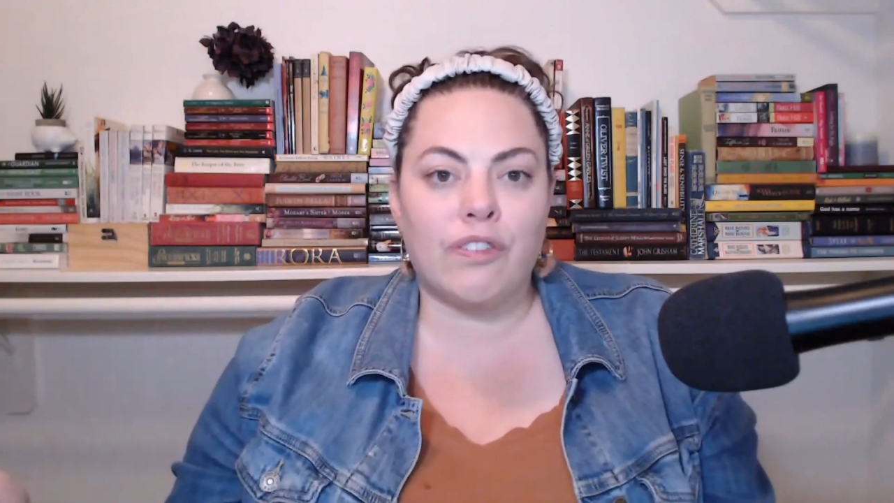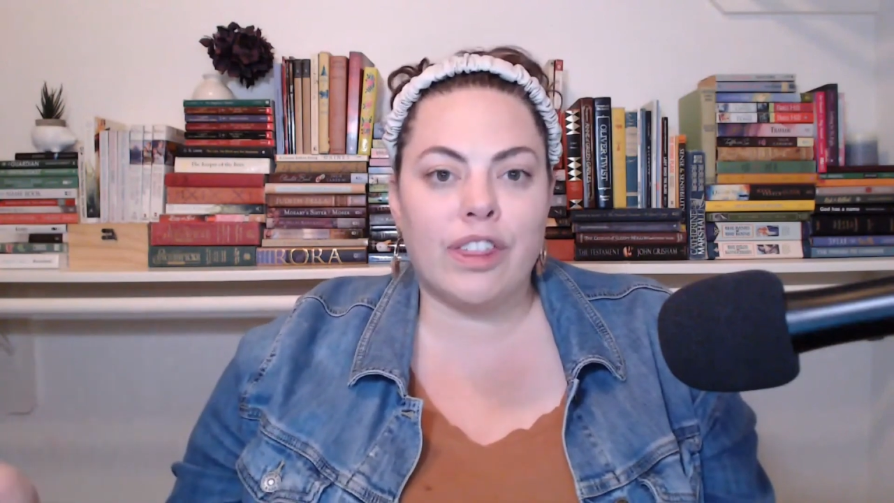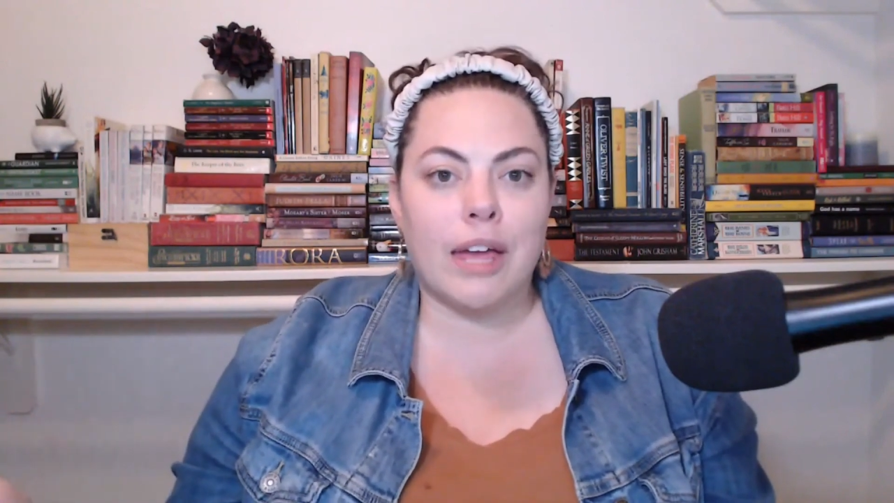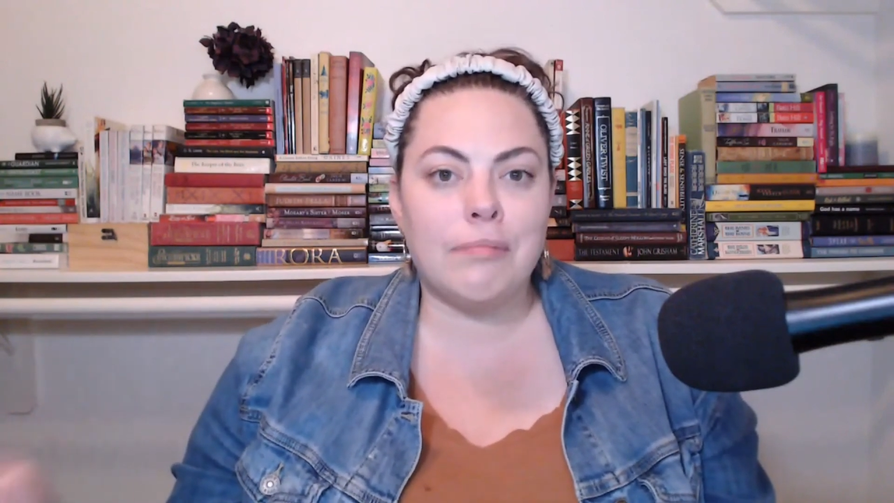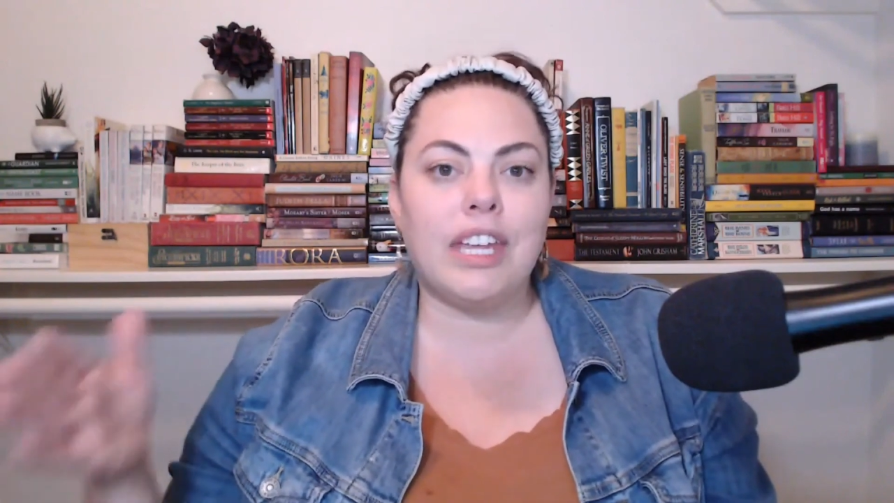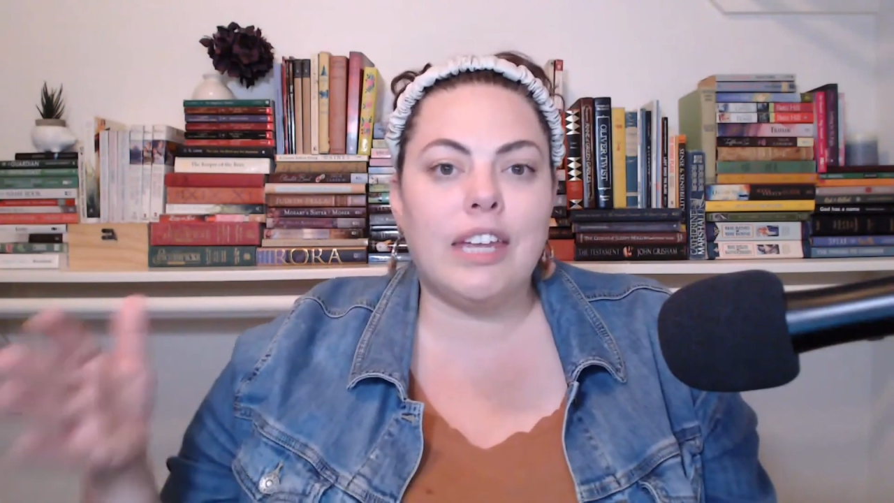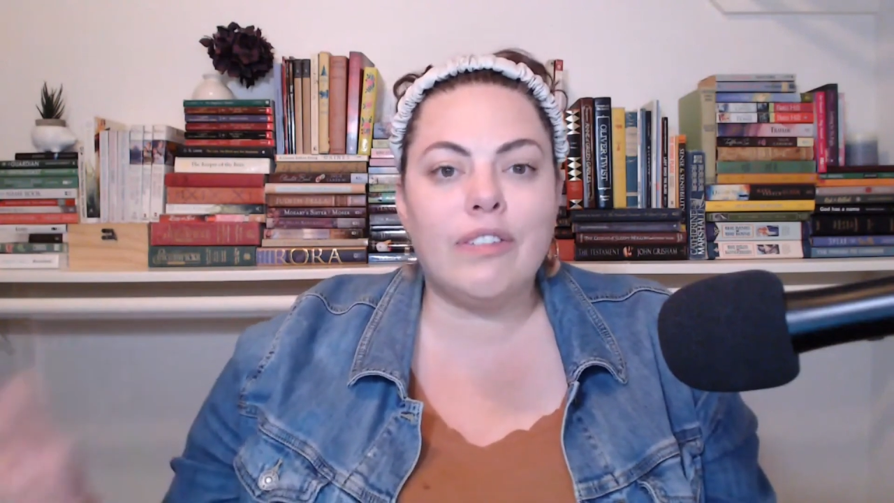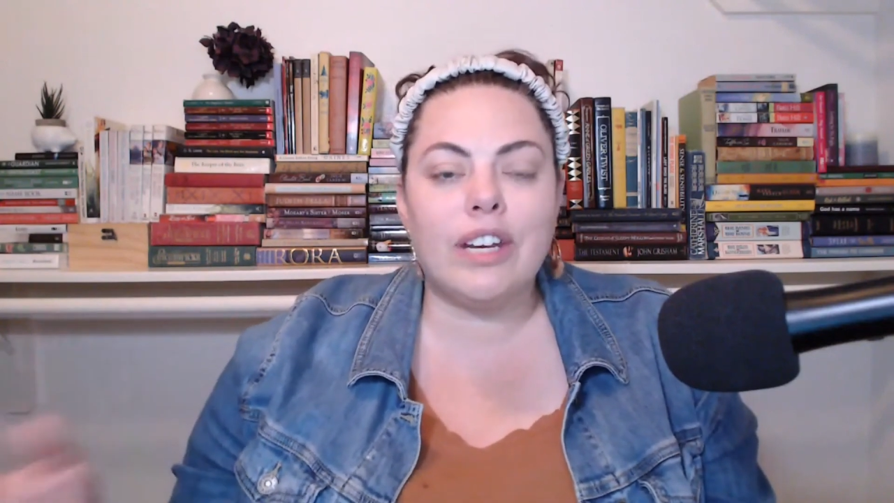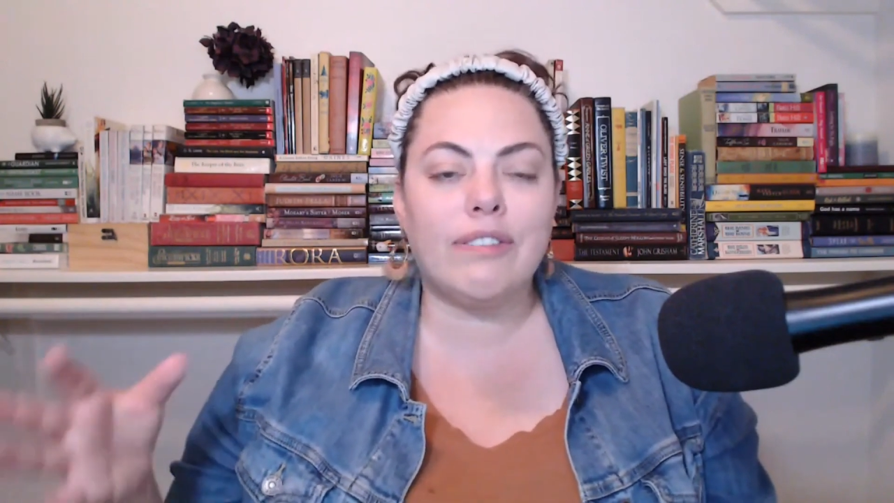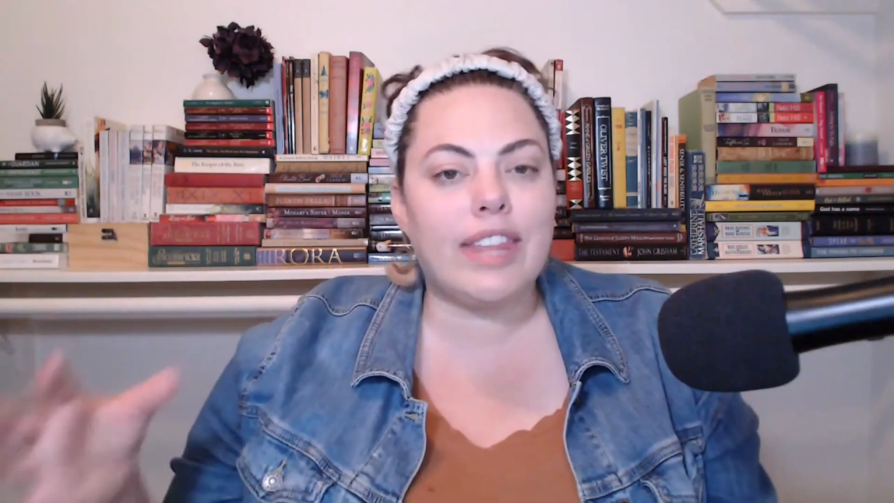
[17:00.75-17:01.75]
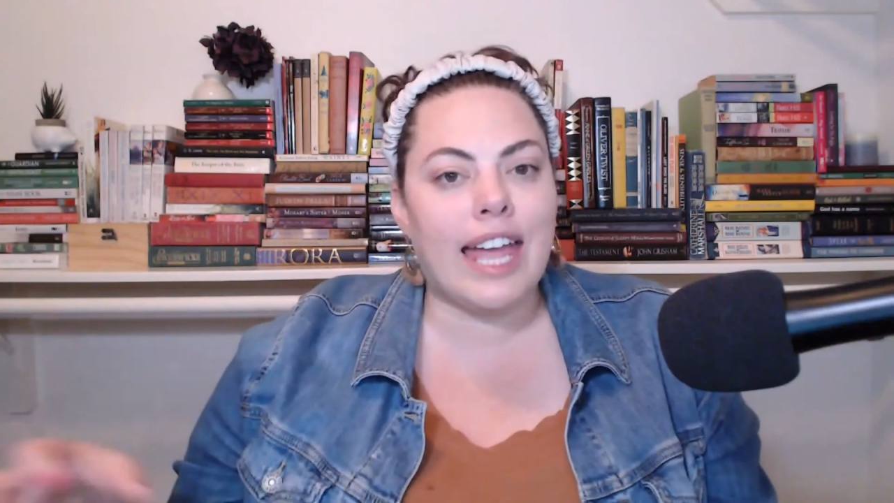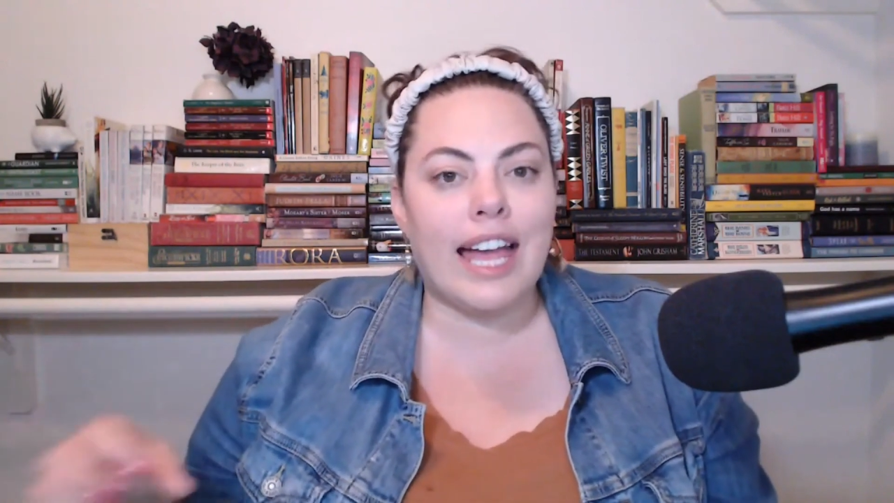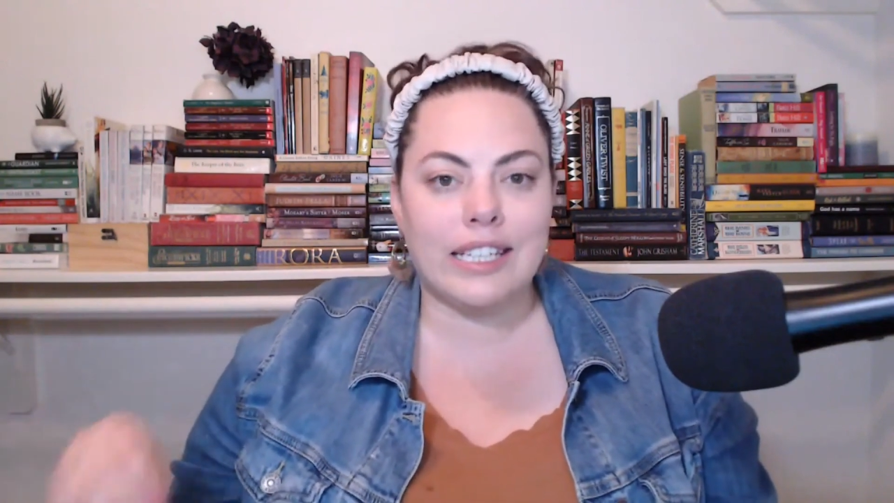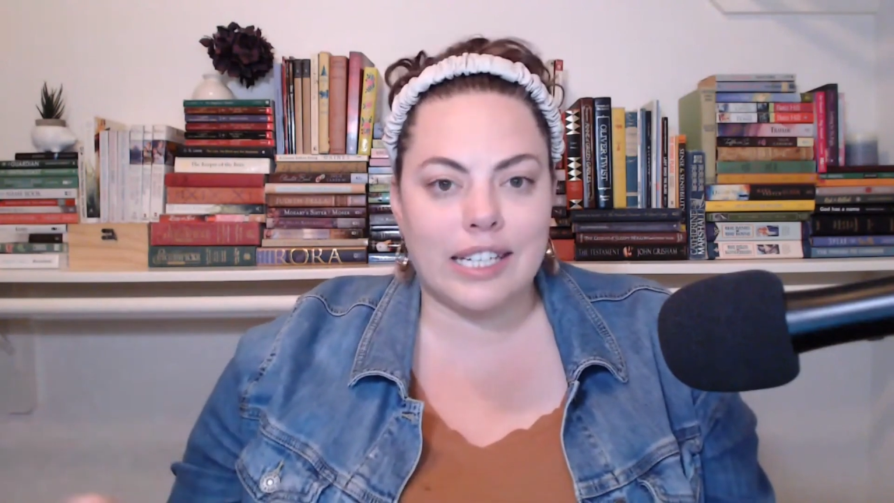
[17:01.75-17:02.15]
for them even if they had